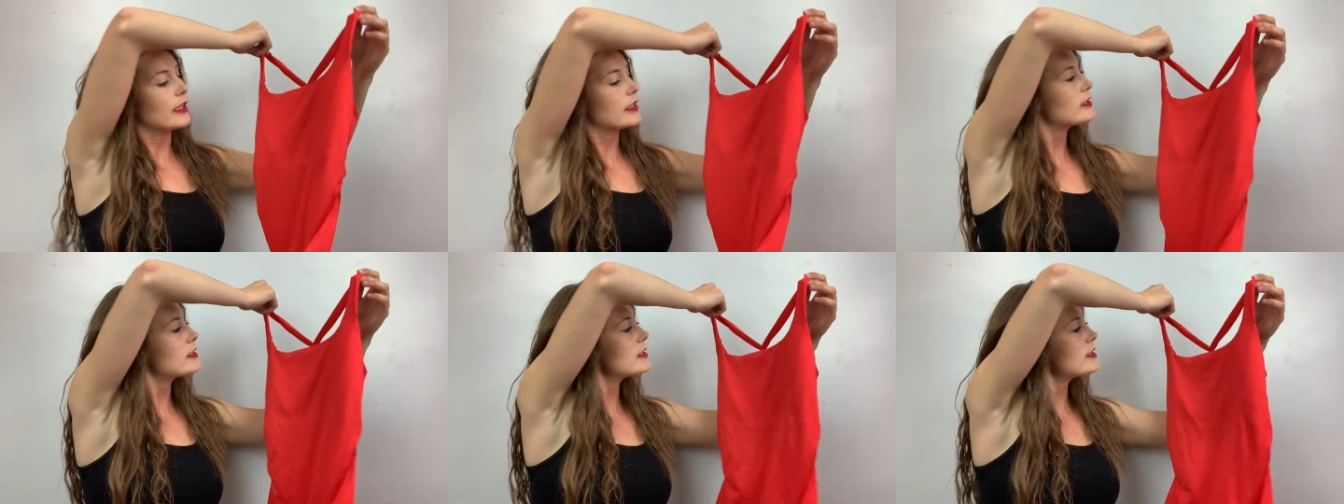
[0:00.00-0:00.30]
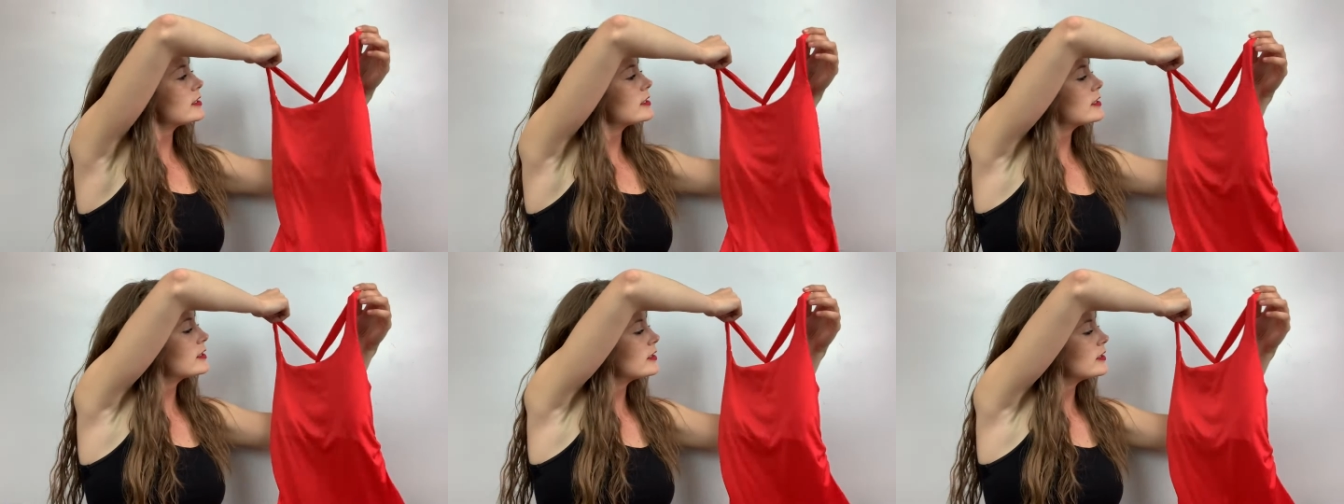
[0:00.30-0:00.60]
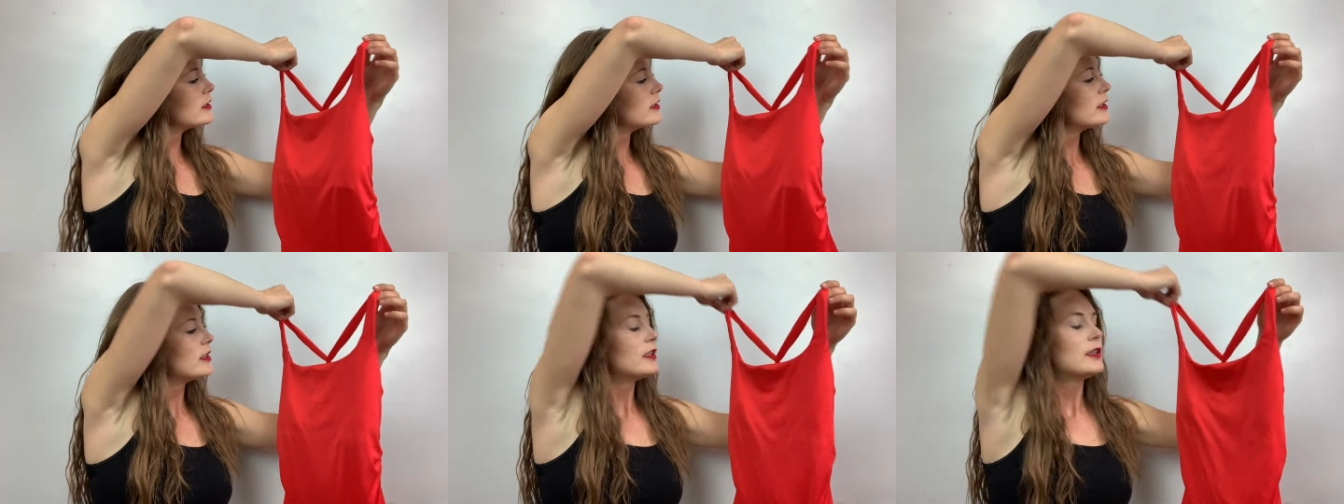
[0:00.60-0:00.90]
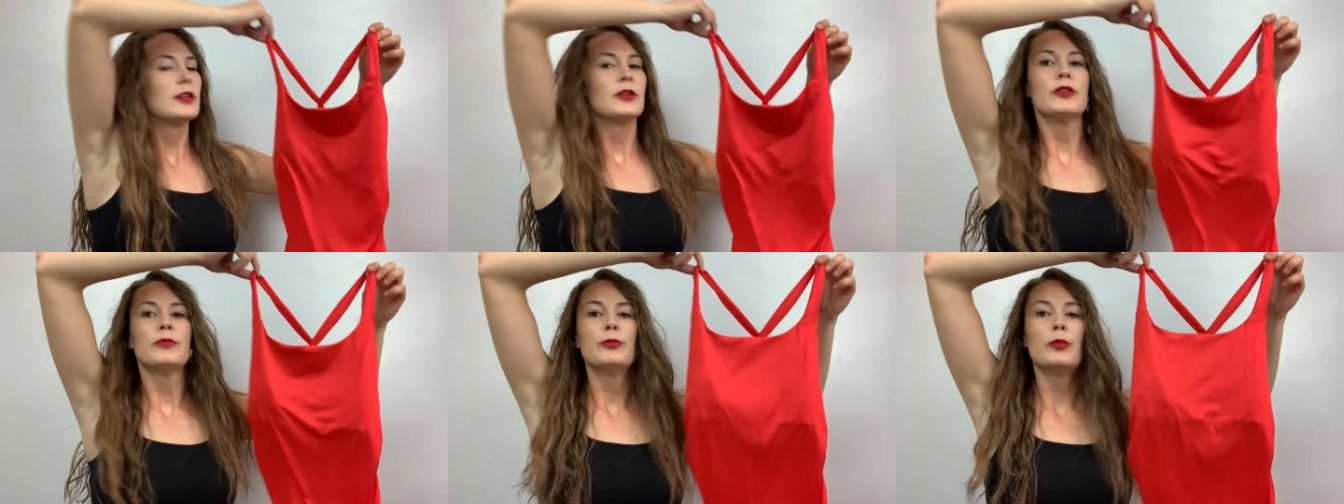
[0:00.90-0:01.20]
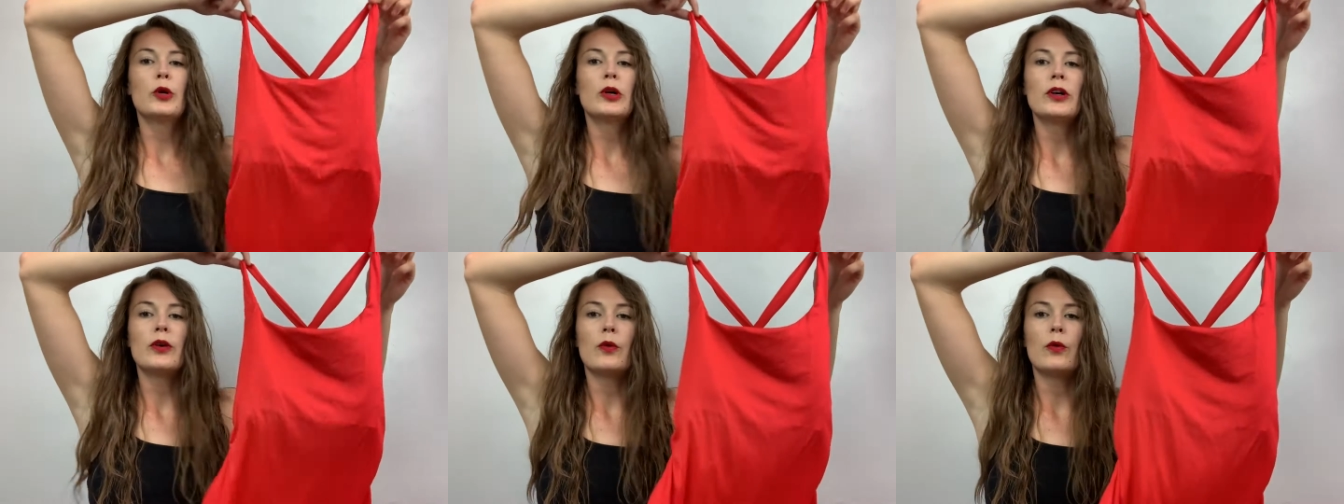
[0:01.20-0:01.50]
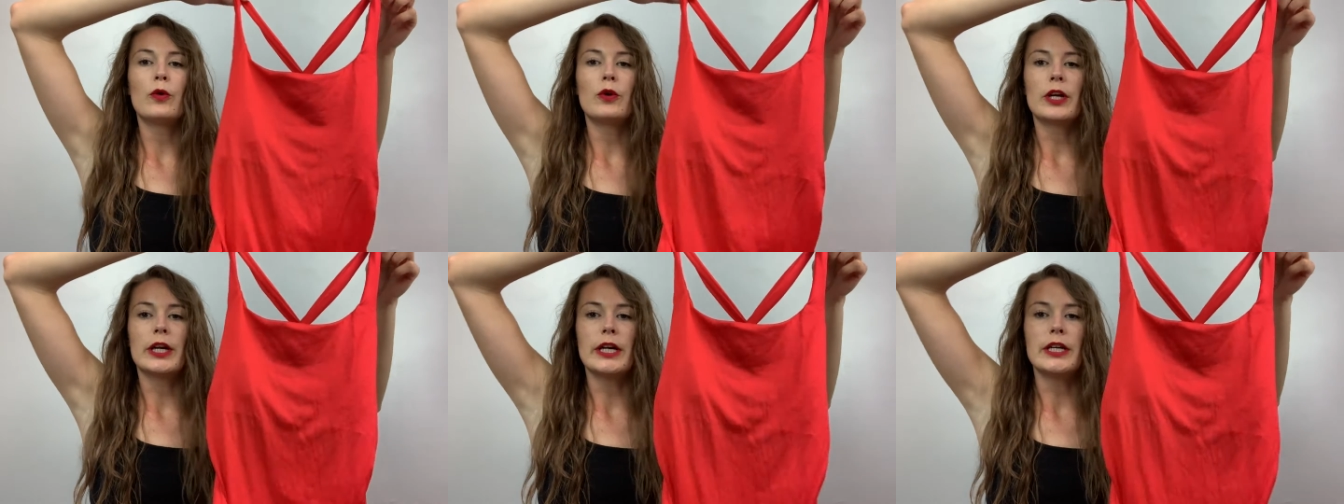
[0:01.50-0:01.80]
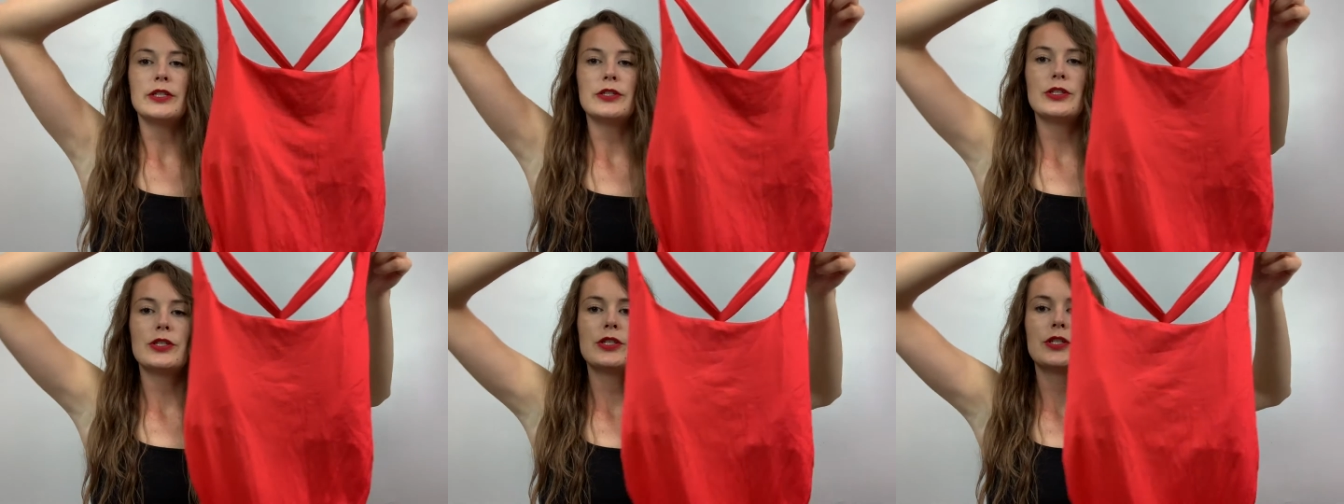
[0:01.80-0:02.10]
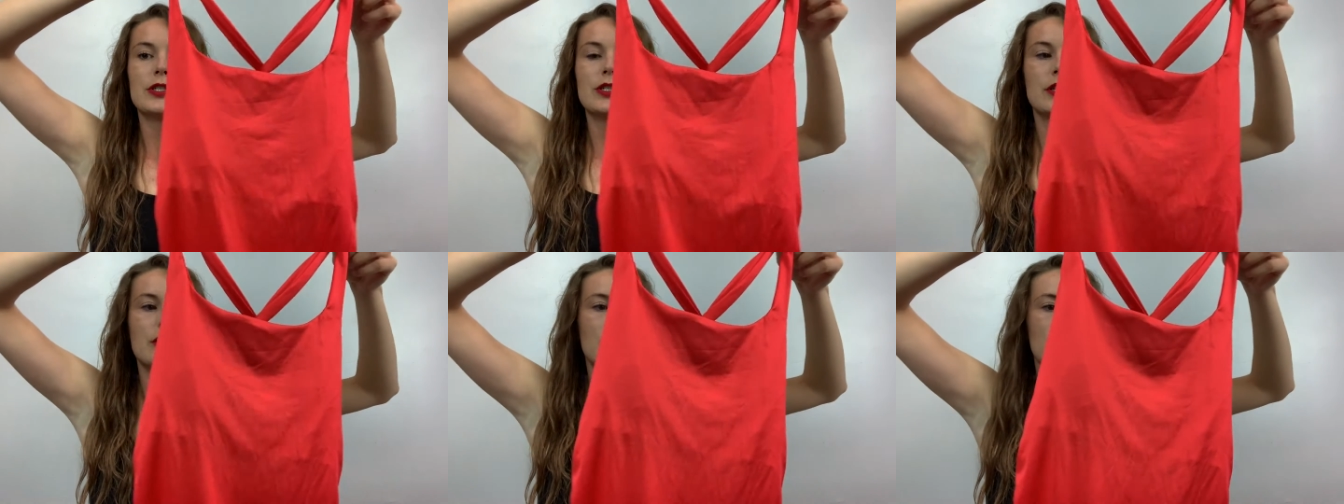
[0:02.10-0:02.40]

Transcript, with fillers: It's more orange.